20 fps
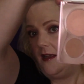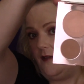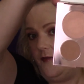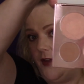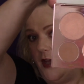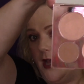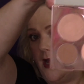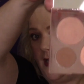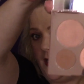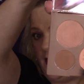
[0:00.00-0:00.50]
if
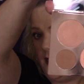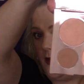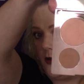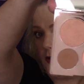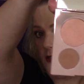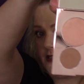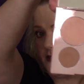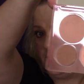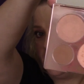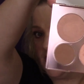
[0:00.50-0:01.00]
you got it at
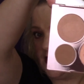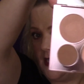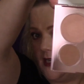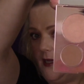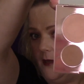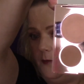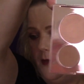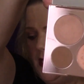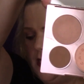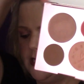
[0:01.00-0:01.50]
Christmas
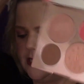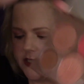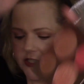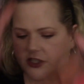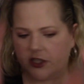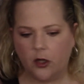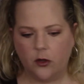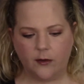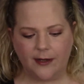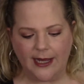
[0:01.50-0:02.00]
time.
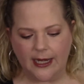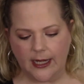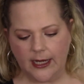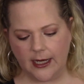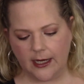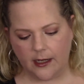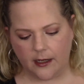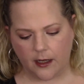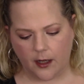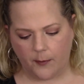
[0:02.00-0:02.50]
So
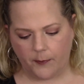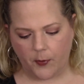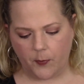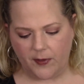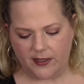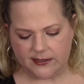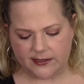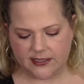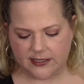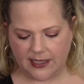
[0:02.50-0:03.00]
getting it a couple
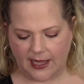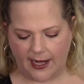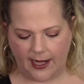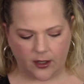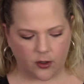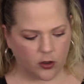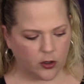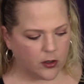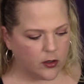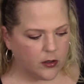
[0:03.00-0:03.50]
months
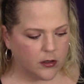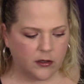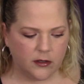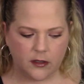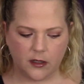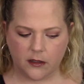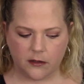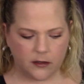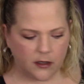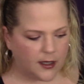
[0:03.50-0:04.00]

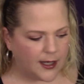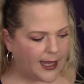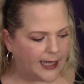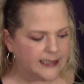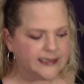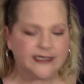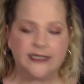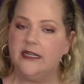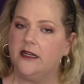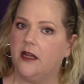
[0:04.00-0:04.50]
later,
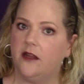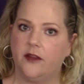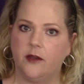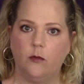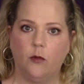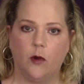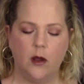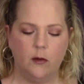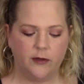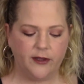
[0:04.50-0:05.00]
I see
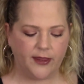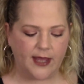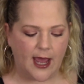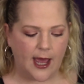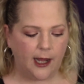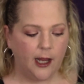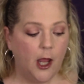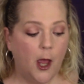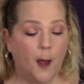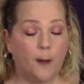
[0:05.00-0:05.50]
nothing wrong with
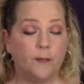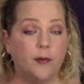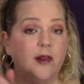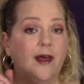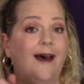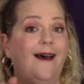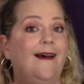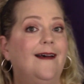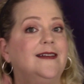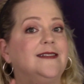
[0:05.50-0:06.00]
that.
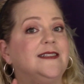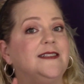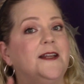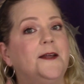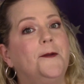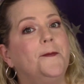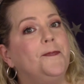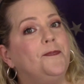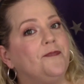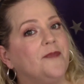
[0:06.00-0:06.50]
Plus,
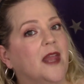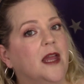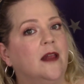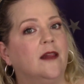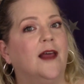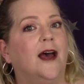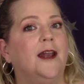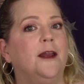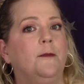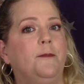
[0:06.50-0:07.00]

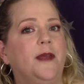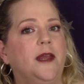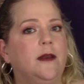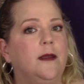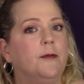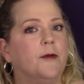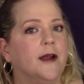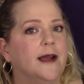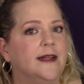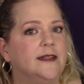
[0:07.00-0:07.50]
a lot of
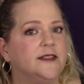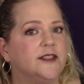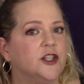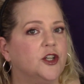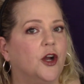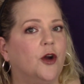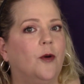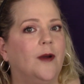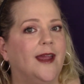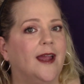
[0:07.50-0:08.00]
beauty brands
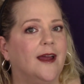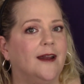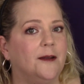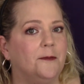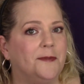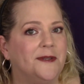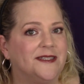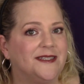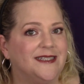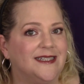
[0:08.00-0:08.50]
are going out
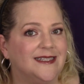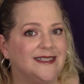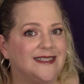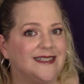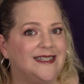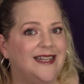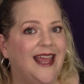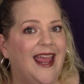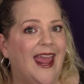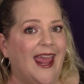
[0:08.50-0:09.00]
of
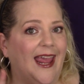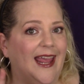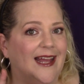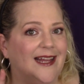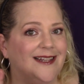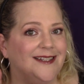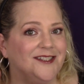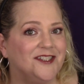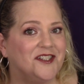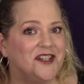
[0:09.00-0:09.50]
business.
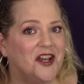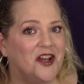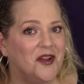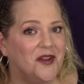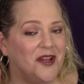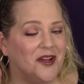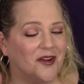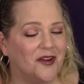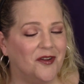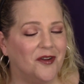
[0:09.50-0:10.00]
And so
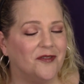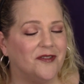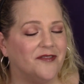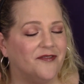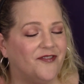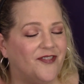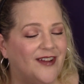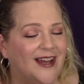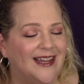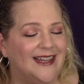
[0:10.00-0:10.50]
you're
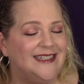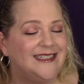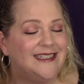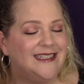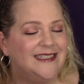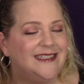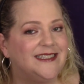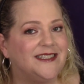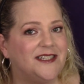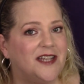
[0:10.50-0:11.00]

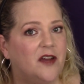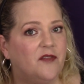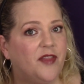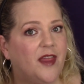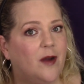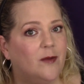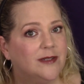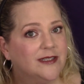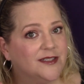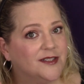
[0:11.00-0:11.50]
finding stuff
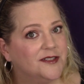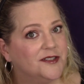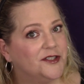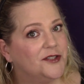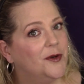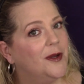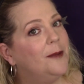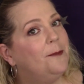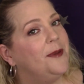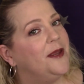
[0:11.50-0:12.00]
that was
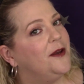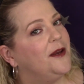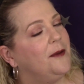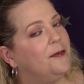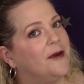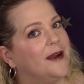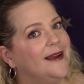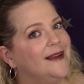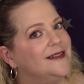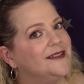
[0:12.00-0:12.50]
also at beauty
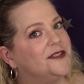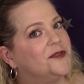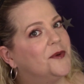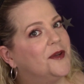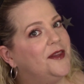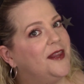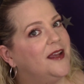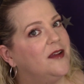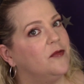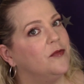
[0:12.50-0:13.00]
brands
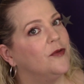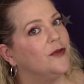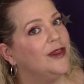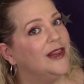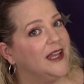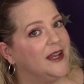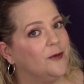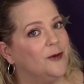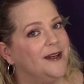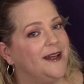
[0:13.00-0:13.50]
where they were
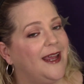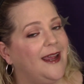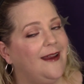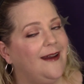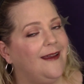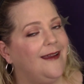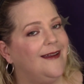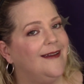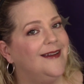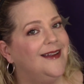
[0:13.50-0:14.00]

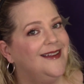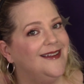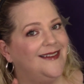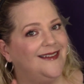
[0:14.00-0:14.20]
liquidating.